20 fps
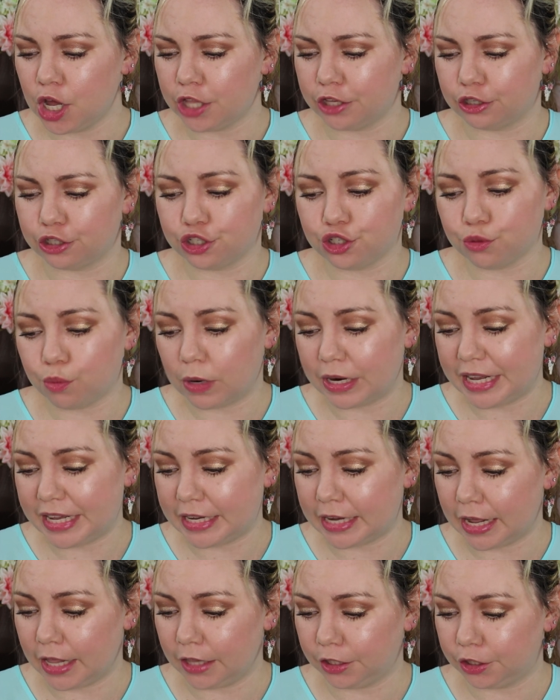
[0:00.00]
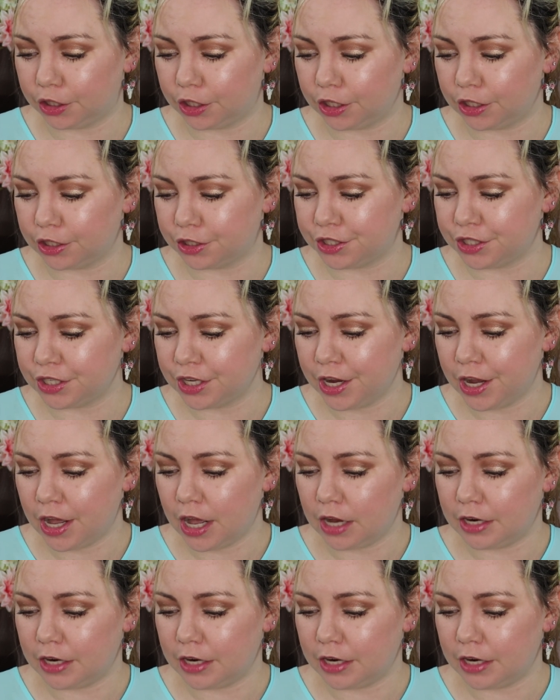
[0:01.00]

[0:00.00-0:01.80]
there's 20 colors,